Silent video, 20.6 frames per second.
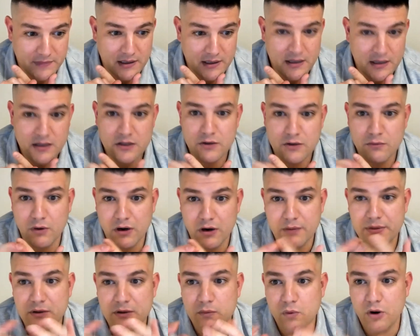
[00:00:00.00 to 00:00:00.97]
You want
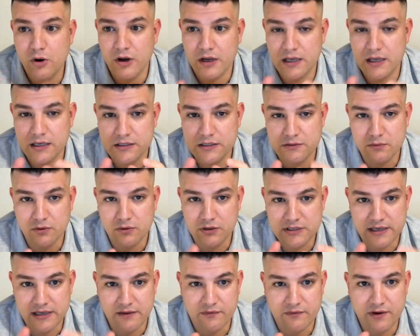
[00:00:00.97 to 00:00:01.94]
to be working
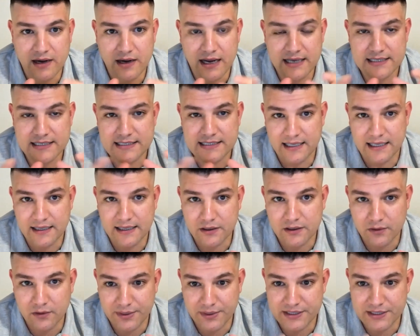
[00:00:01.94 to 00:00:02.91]
towards every day selling
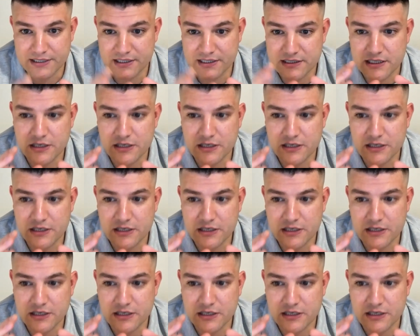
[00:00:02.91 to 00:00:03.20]
your business,